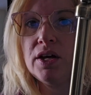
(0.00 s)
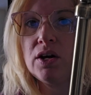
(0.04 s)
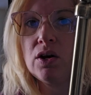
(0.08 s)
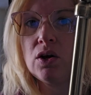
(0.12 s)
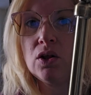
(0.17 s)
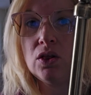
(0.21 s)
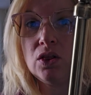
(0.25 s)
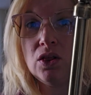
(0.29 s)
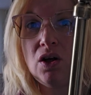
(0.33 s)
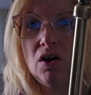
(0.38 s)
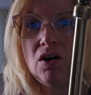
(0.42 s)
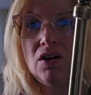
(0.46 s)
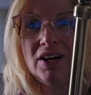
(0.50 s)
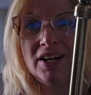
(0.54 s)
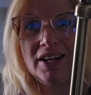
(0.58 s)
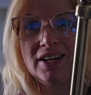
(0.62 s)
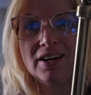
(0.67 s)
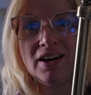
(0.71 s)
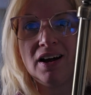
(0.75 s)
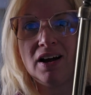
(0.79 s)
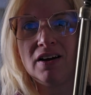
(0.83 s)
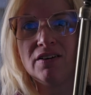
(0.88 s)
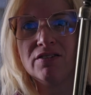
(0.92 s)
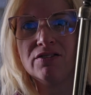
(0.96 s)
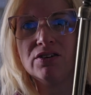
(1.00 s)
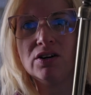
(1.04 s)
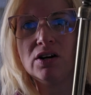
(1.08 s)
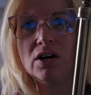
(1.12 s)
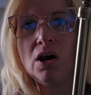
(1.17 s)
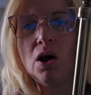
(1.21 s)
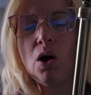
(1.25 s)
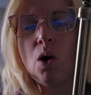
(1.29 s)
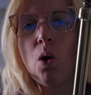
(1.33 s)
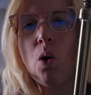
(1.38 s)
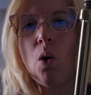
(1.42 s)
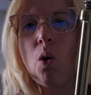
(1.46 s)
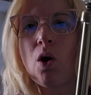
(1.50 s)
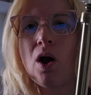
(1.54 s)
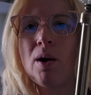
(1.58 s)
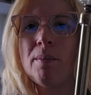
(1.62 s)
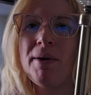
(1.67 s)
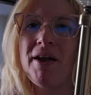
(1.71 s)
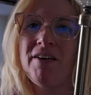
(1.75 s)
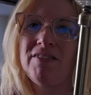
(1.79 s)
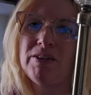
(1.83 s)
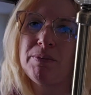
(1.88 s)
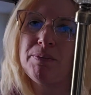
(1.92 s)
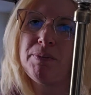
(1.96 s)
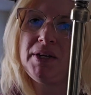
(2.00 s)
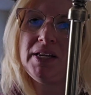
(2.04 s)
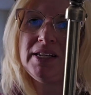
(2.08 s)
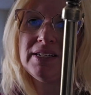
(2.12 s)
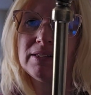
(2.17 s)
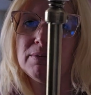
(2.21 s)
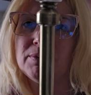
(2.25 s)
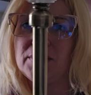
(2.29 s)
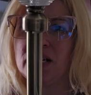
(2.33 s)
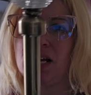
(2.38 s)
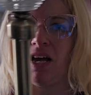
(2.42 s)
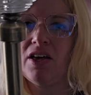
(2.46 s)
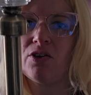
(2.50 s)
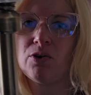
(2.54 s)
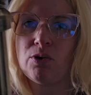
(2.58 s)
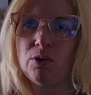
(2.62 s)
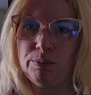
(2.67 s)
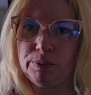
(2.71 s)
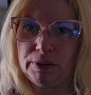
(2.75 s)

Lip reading: that are long enough, or I may have to piece them together.